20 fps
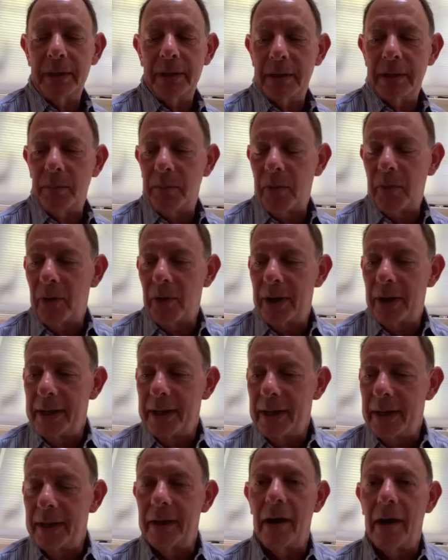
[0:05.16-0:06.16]
deployed
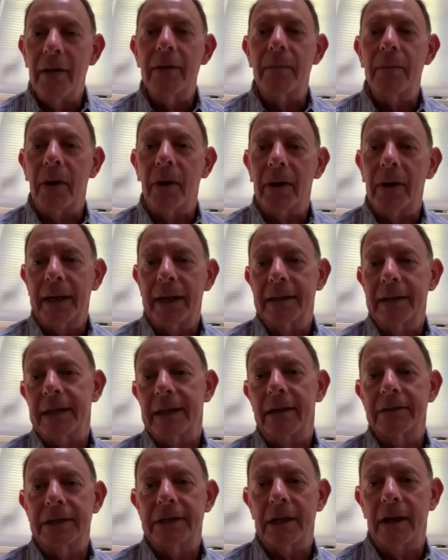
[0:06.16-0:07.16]
in other markets
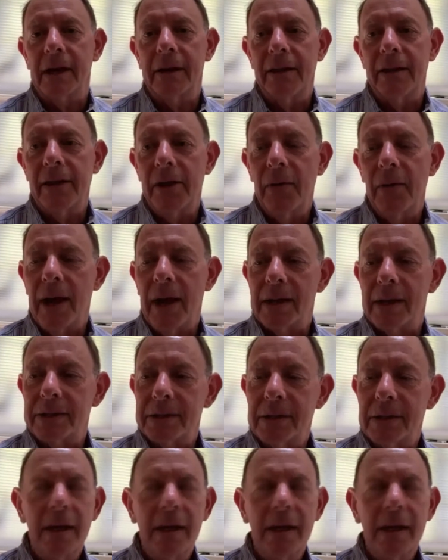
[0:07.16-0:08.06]
outside of the US.